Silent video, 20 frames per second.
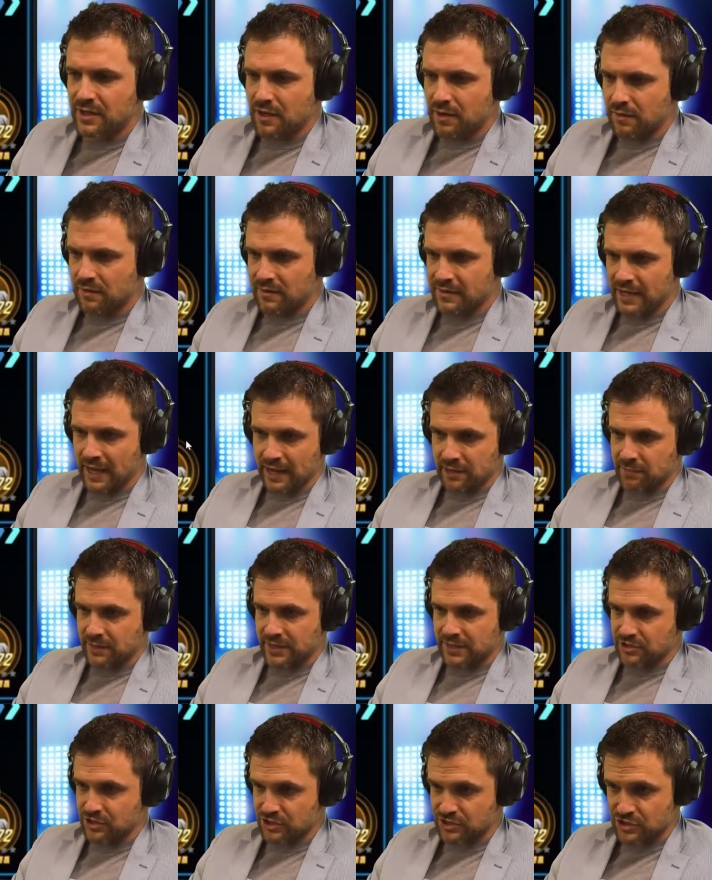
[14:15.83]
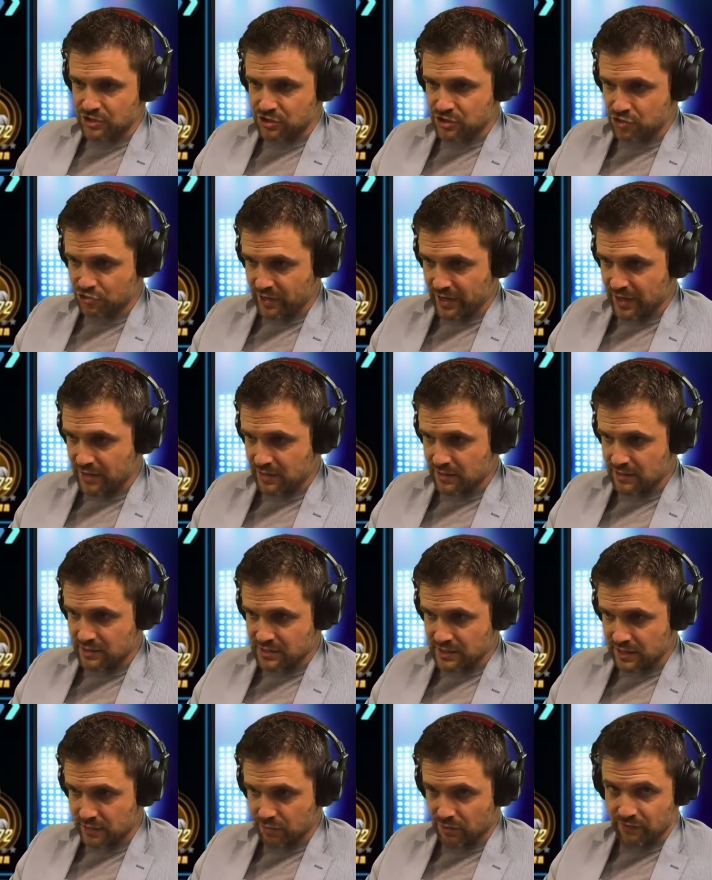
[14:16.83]
Namely, just a straight
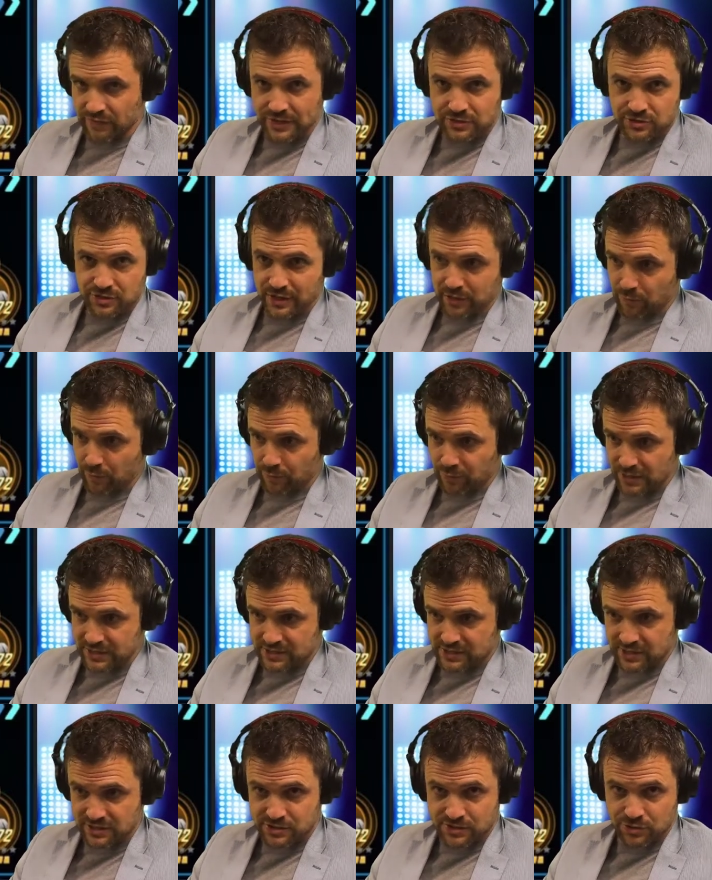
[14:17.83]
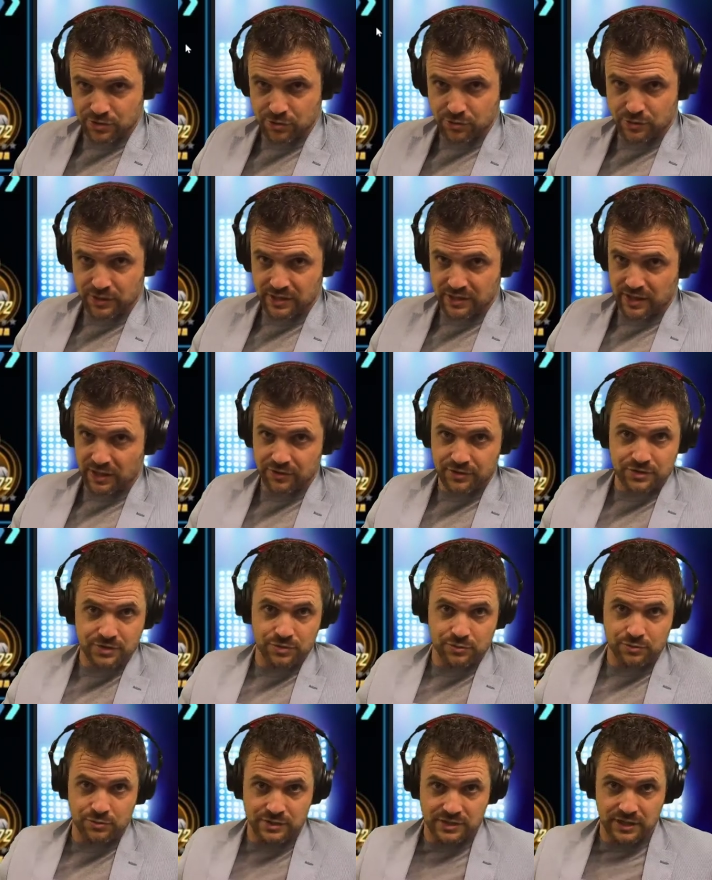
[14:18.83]
Secret Avenger. Like, replace these two with the other
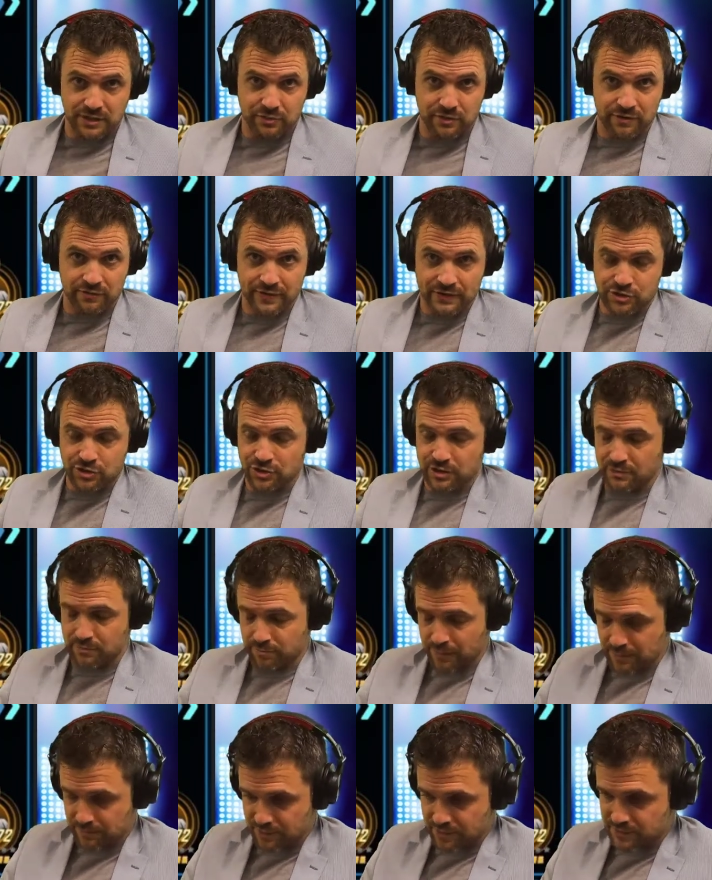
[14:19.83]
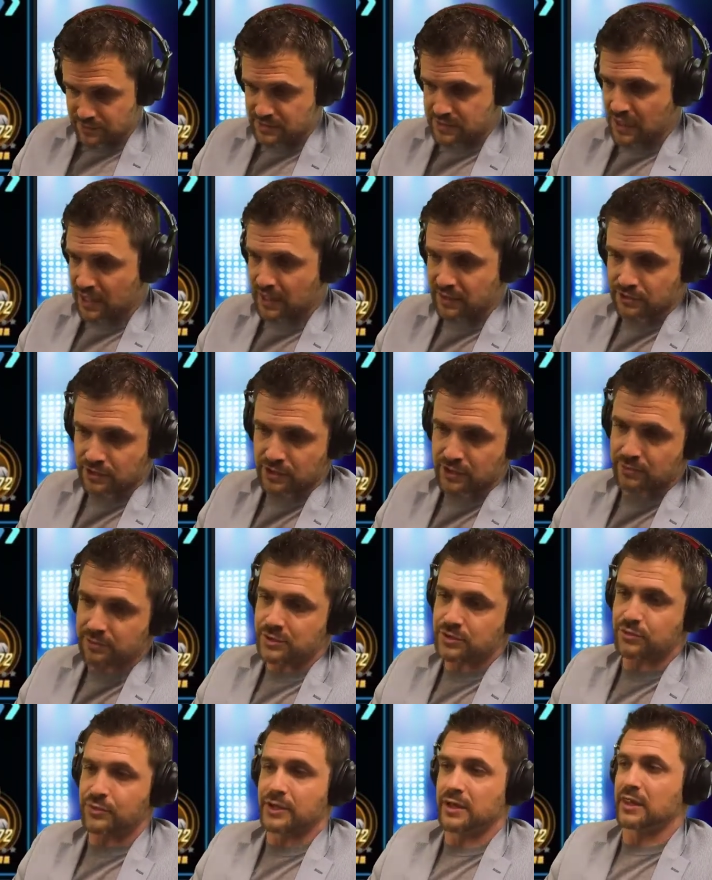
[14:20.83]
two Secret Avenger members, and you're going to be
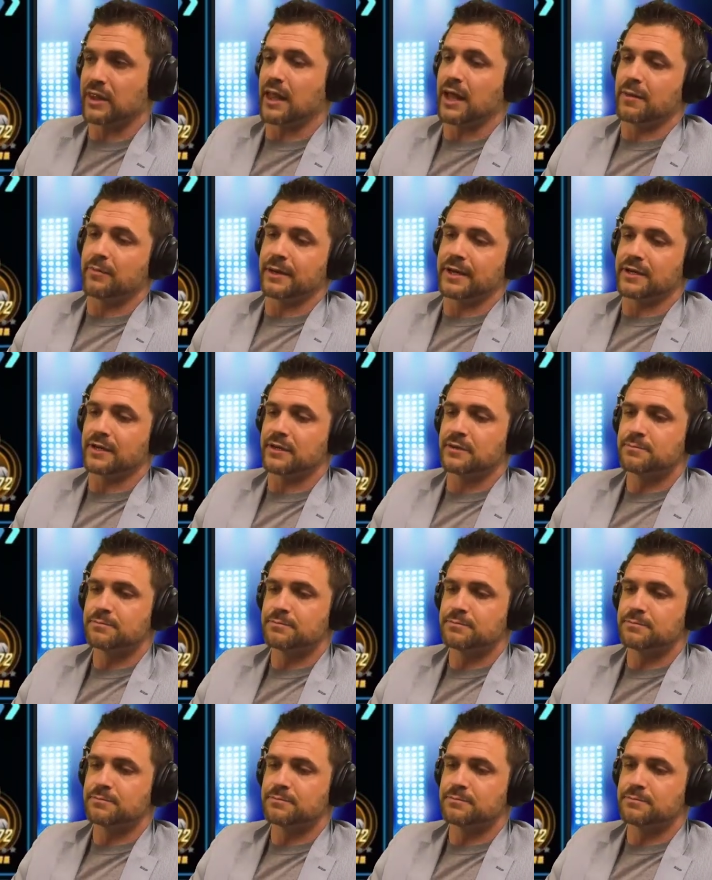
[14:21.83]
doing a lot better.